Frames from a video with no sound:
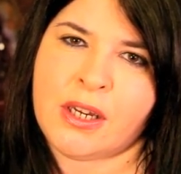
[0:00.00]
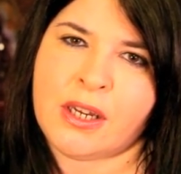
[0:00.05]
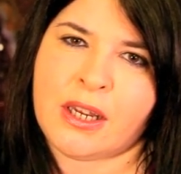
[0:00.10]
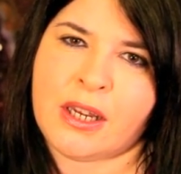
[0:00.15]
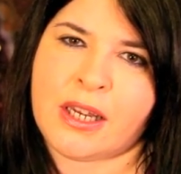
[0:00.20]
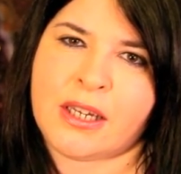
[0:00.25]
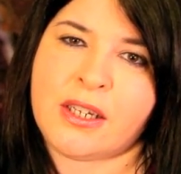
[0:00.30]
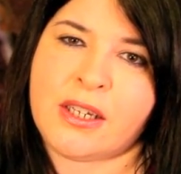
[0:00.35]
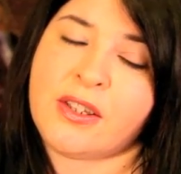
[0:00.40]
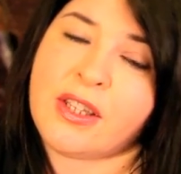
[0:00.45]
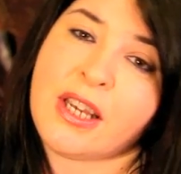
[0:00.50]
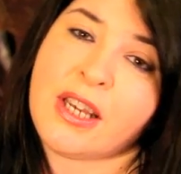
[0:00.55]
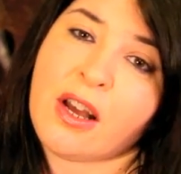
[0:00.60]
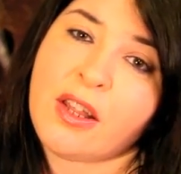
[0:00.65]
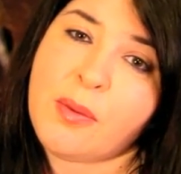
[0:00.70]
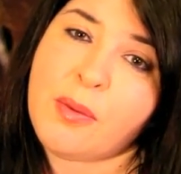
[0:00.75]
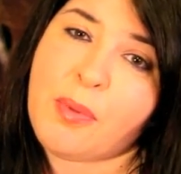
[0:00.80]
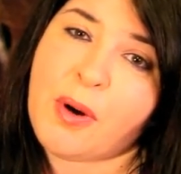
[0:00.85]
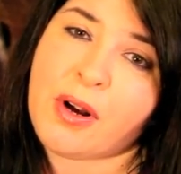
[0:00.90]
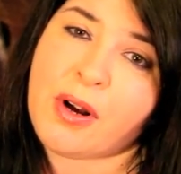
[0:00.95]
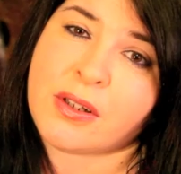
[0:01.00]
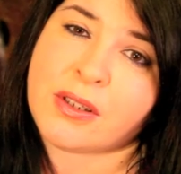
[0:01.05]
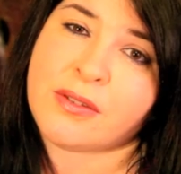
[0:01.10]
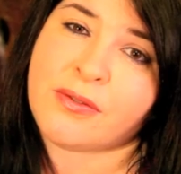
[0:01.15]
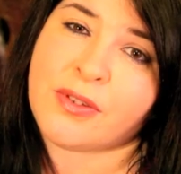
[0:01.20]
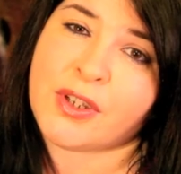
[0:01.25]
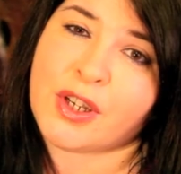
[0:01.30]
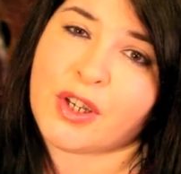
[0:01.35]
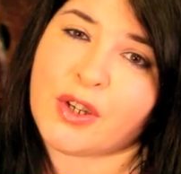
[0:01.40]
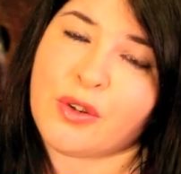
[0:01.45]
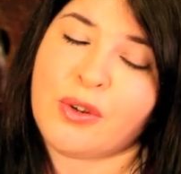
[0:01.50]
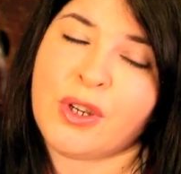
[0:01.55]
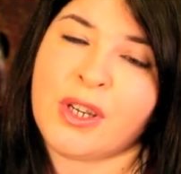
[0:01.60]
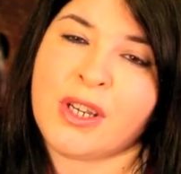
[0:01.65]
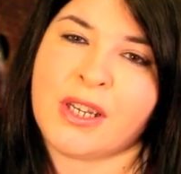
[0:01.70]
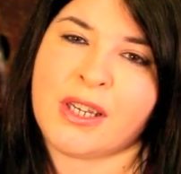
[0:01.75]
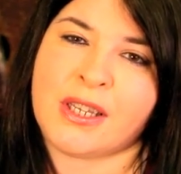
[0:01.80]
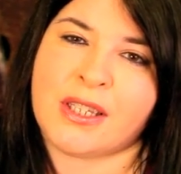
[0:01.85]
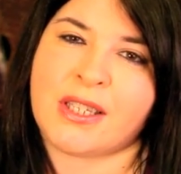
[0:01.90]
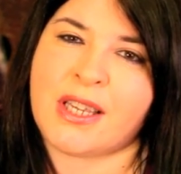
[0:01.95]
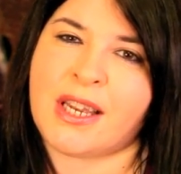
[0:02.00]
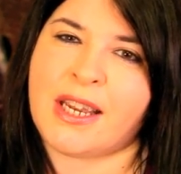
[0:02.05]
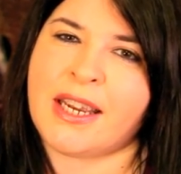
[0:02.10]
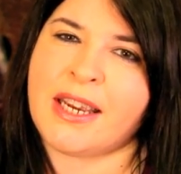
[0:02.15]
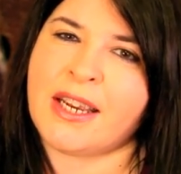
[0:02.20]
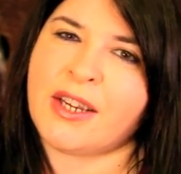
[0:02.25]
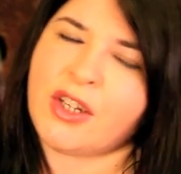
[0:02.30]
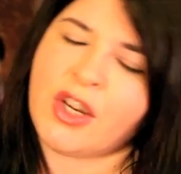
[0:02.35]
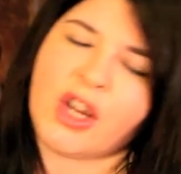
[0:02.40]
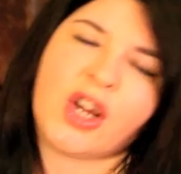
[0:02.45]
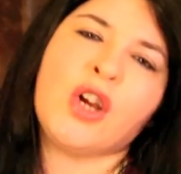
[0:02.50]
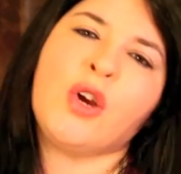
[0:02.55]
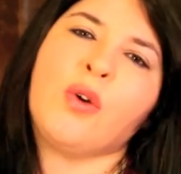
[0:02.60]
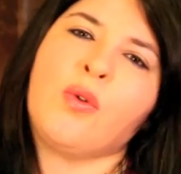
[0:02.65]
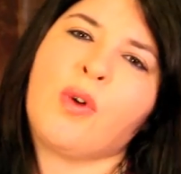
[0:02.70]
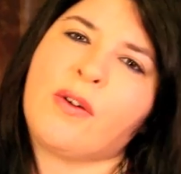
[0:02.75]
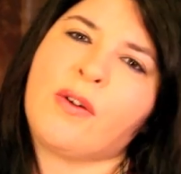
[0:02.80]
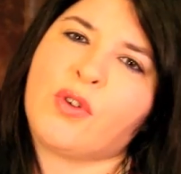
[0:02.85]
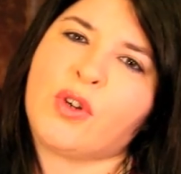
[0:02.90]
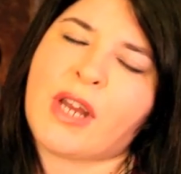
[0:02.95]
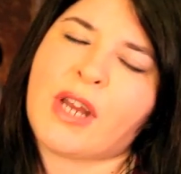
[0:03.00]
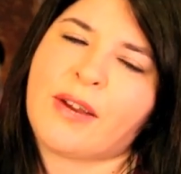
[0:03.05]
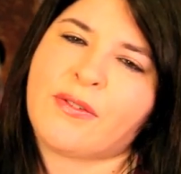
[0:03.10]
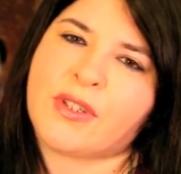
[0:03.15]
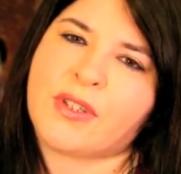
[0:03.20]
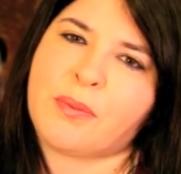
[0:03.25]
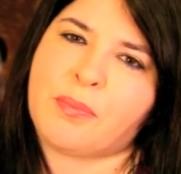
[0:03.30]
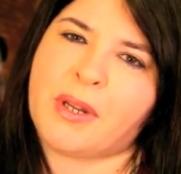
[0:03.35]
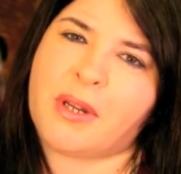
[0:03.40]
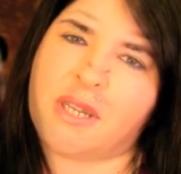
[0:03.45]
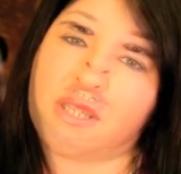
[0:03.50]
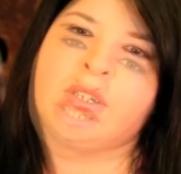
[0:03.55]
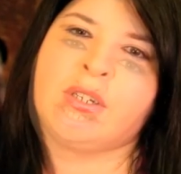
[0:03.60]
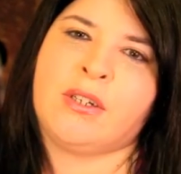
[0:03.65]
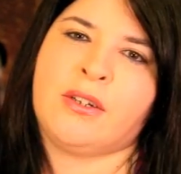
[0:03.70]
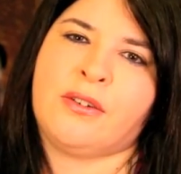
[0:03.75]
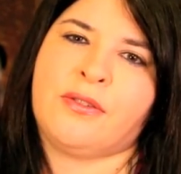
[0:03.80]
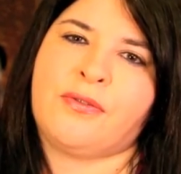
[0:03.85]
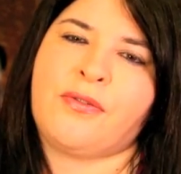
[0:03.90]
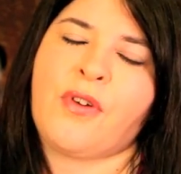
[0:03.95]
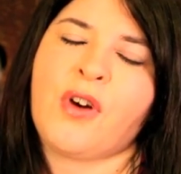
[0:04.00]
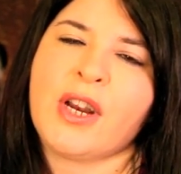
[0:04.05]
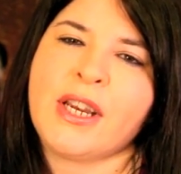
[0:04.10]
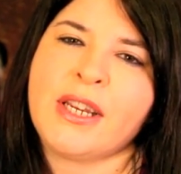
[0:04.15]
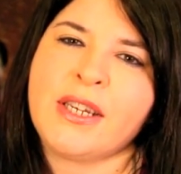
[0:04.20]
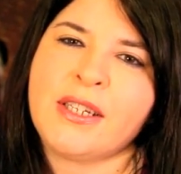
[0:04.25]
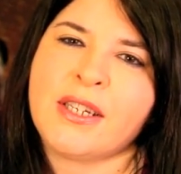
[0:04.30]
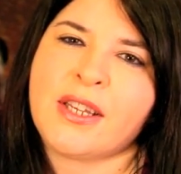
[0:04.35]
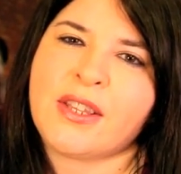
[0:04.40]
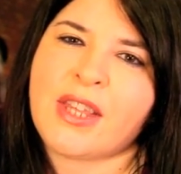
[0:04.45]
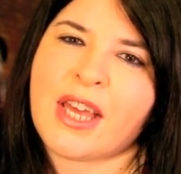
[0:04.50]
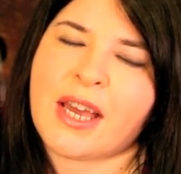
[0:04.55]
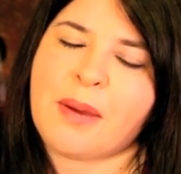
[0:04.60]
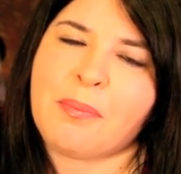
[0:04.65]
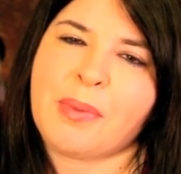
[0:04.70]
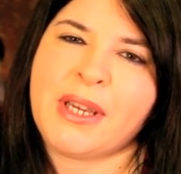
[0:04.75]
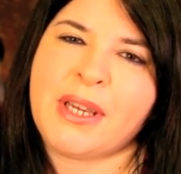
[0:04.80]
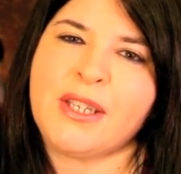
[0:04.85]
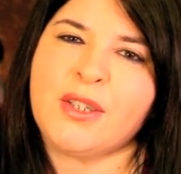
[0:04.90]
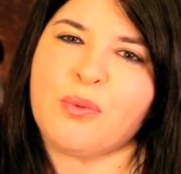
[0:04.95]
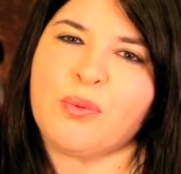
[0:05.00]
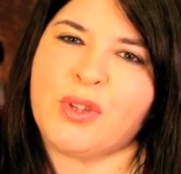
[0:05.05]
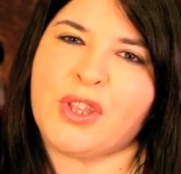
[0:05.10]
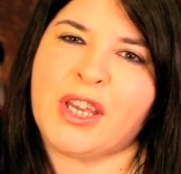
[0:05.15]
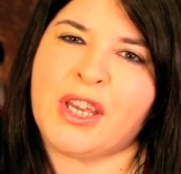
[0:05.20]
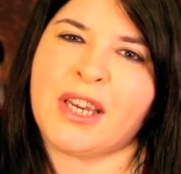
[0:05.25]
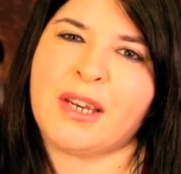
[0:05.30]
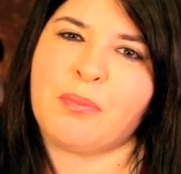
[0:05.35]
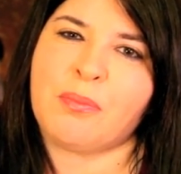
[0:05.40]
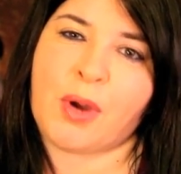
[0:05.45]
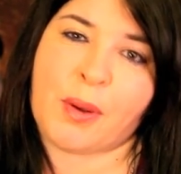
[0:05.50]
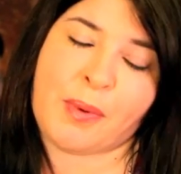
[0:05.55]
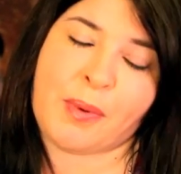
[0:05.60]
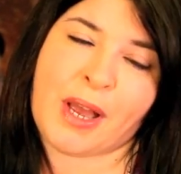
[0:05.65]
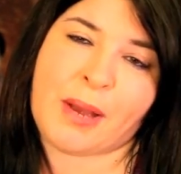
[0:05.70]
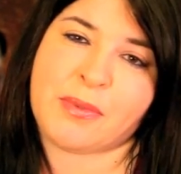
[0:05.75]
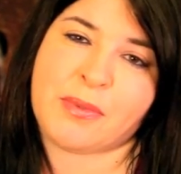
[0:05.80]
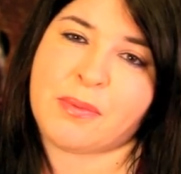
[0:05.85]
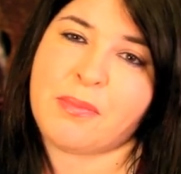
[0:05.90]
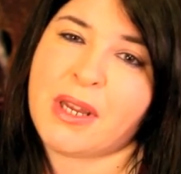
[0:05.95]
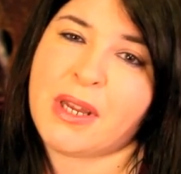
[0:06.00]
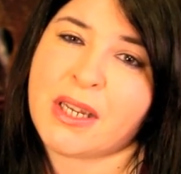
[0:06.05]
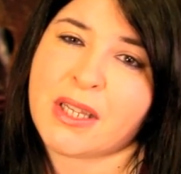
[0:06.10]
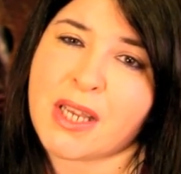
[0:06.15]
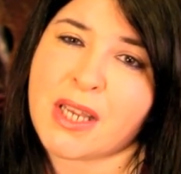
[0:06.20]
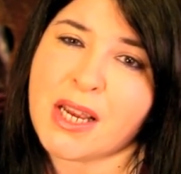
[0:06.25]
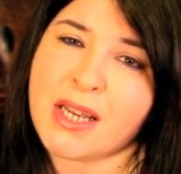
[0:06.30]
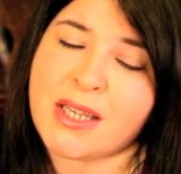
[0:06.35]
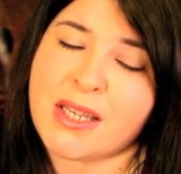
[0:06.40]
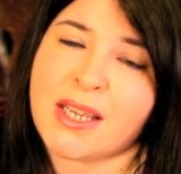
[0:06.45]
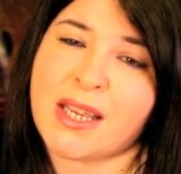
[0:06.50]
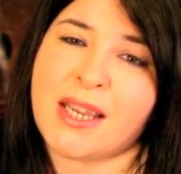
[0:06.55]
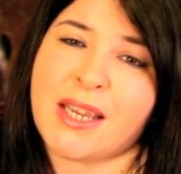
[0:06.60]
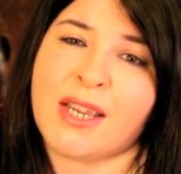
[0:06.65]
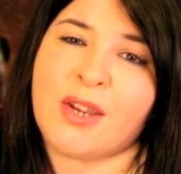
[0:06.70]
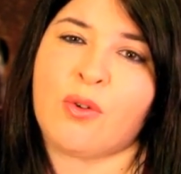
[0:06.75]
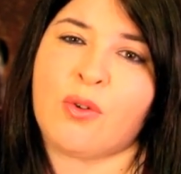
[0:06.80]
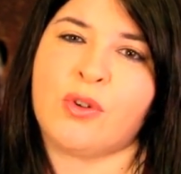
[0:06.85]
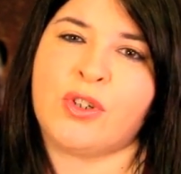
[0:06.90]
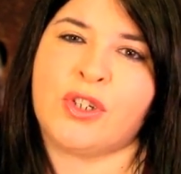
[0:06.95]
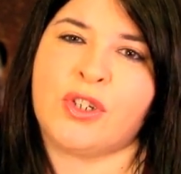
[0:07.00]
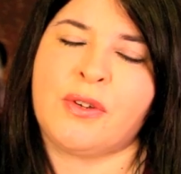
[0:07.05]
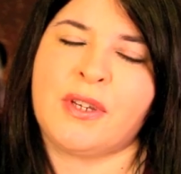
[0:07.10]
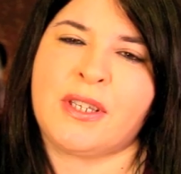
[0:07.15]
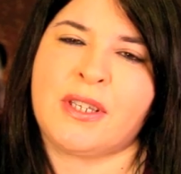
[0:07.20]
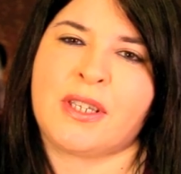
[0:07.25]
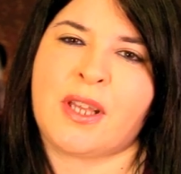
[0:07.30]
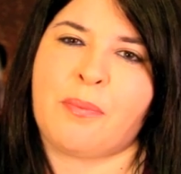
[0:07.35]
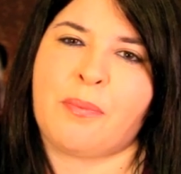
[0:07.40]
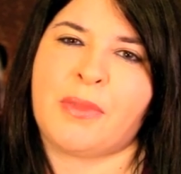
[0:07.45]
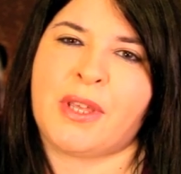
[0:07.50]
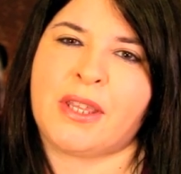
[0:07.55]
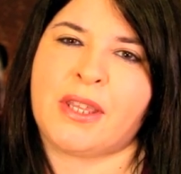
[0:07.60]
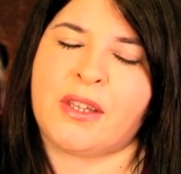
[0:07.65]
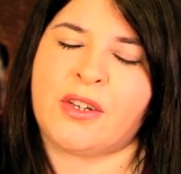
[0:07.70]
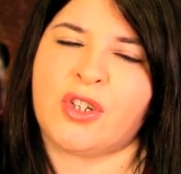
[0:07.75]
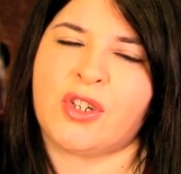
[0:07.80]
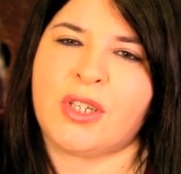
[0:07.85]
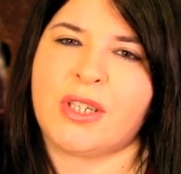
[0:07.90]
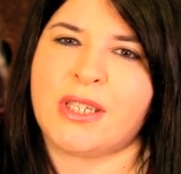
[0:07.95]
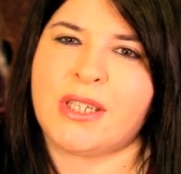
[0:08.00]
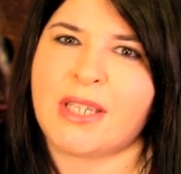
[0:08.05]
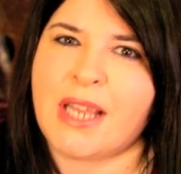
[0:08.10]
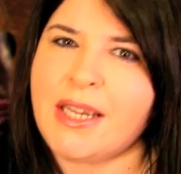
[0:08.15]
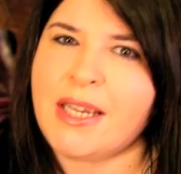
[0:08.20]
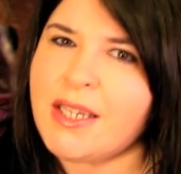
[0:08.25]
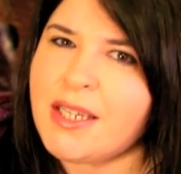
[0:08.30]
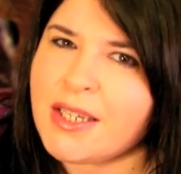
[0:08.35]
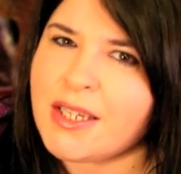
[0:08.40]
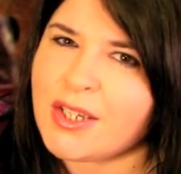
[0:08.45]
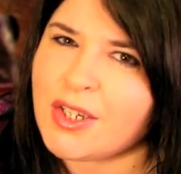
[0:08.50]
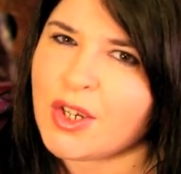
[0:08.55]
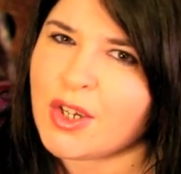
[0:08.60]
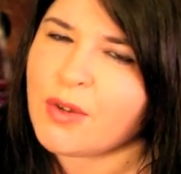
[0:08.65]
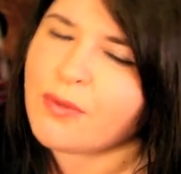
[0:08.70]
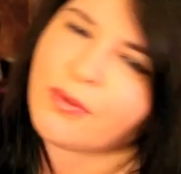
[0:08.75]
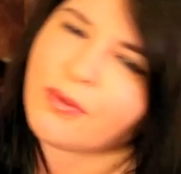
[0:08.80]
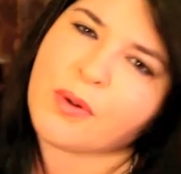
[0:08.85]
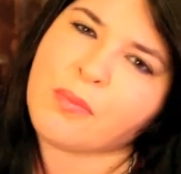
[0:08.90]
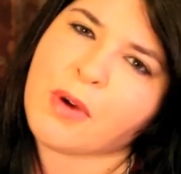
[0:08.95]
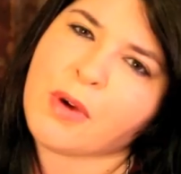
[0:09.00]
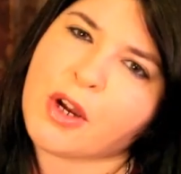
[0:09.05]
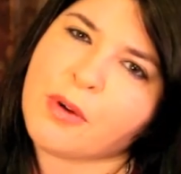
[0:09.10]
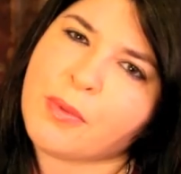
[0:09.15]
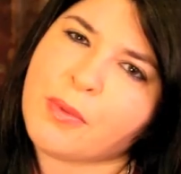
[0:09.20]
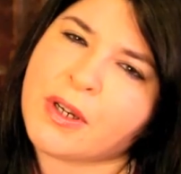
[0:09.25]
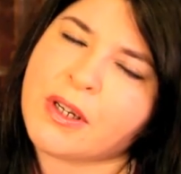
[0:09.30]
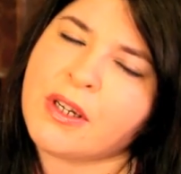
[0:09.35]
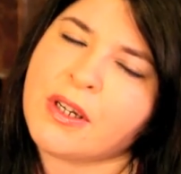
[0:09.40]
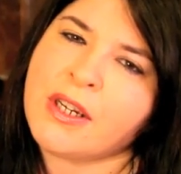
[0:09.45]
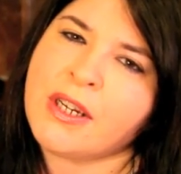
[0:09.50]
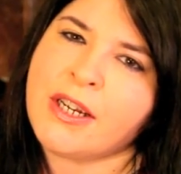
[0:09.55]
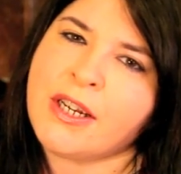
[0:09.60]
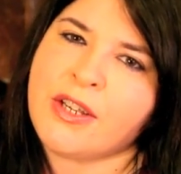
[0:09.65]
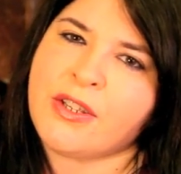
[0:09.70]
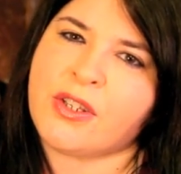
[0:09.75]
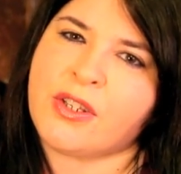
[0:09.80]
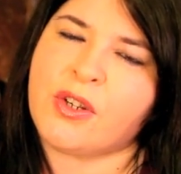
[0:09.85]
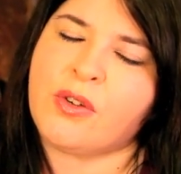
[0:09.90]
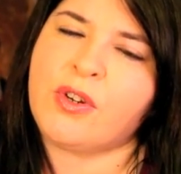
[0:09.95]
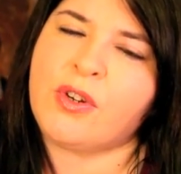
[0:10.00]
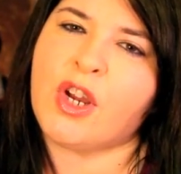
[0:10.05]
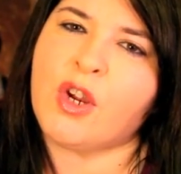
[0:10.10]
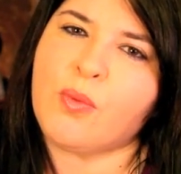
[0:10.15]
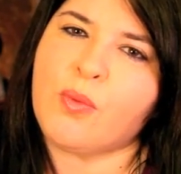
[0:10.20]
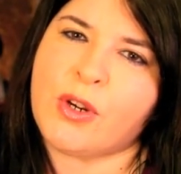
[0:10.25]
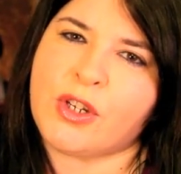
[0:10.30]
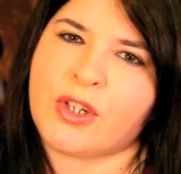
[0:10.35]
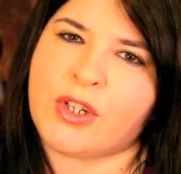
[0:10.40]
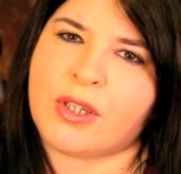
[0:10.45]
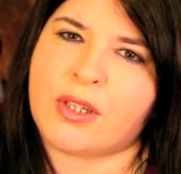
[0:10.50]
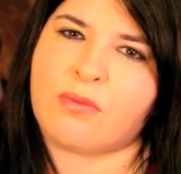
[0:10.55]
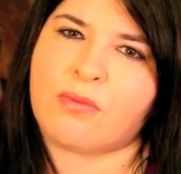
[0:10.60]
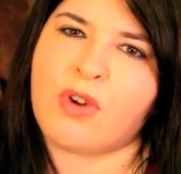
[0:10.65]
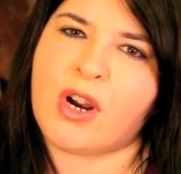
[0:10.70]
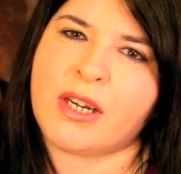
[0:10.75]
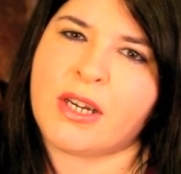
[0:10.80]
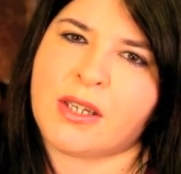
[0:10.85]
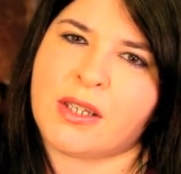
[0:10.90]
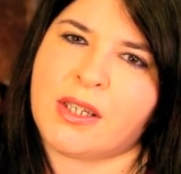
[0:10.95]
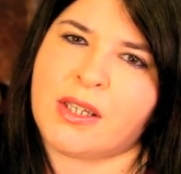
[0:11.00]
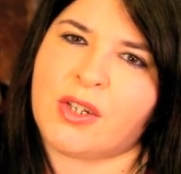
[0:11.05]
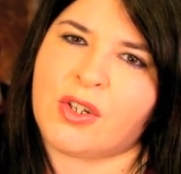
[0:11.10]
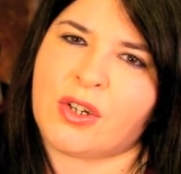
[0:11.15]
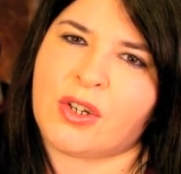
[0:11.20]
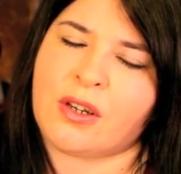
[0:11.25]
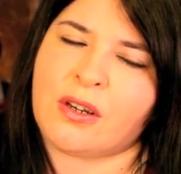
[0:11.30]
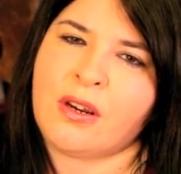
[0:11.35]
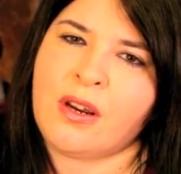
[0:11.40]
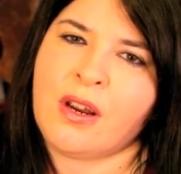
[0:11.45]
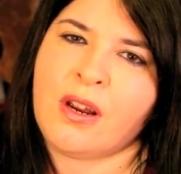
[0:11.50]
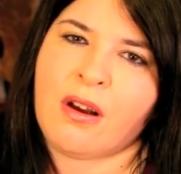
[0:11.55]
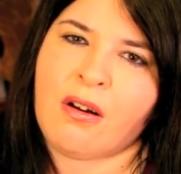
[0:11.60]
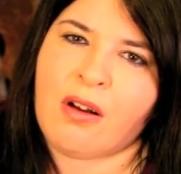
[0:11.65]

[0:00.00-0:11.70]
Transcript: And the other part of you is saying, no, I've got to have stability. Find that peace within by perhaps meditating or doing something that just centers you for a moment so you know which is the right decision.